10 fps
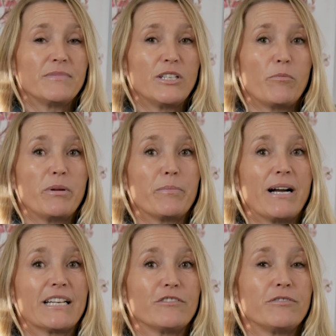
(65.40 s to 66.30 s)
You know, a big
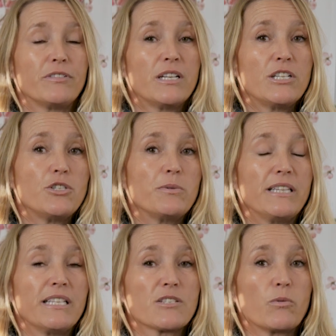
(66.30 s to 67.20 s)
part of
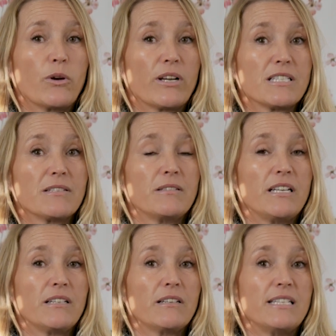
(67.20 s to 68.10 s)
doing this work
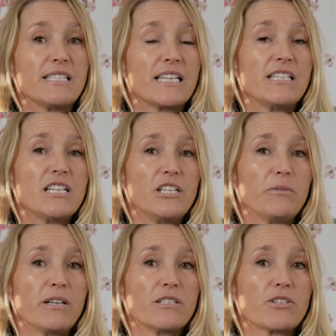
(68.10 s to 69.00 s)
is
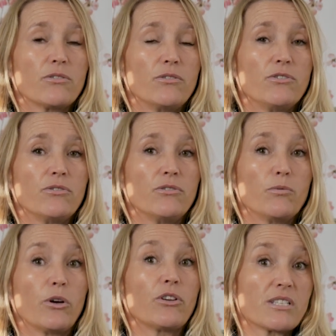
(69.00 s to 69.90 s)
continuing to do the
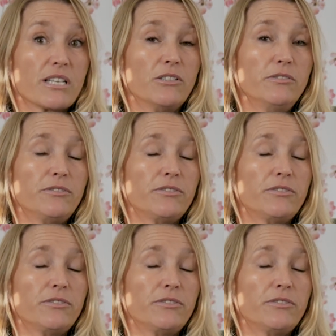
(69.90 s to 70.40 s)
work yourself.